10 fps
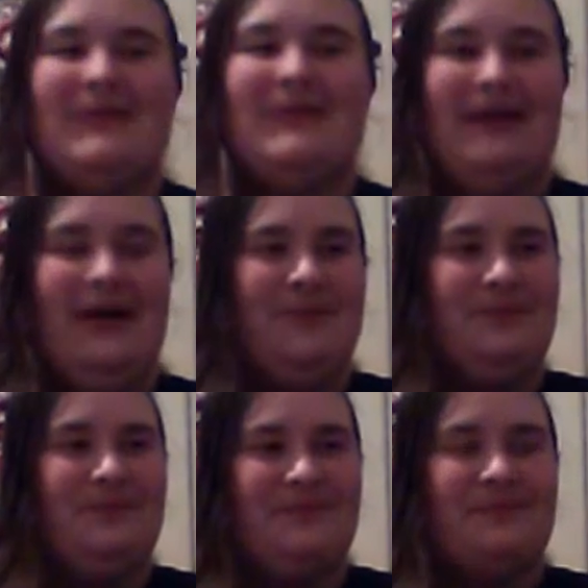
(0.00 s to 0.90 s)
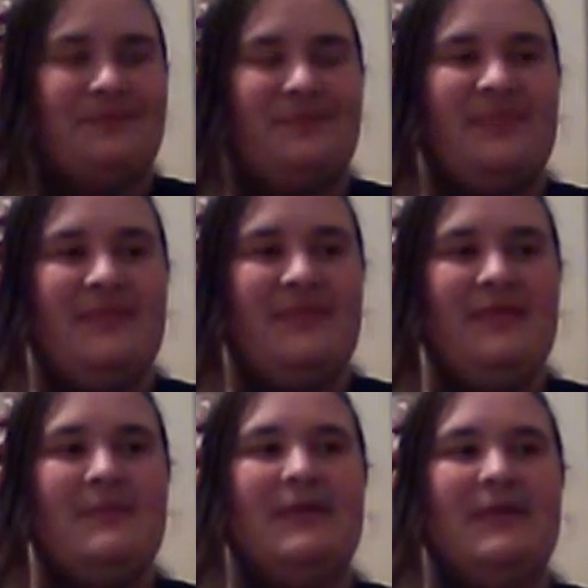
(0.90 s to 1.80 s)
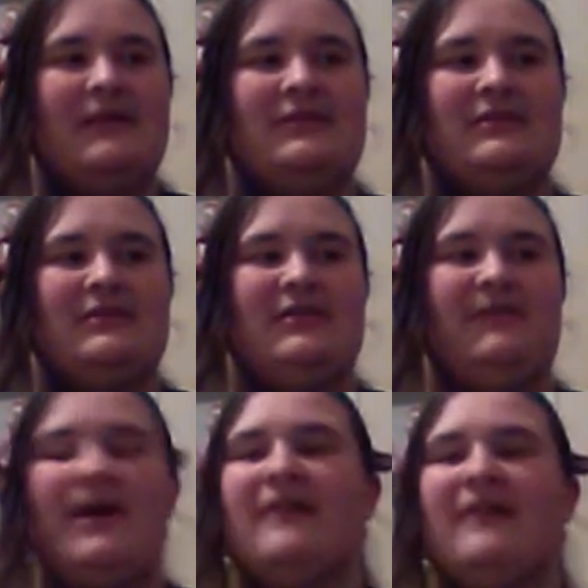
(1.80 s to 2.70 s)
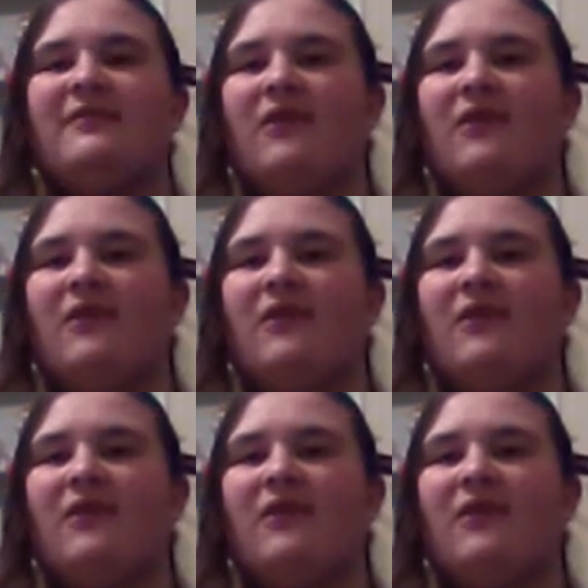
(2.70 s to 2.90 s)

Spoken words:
But she finds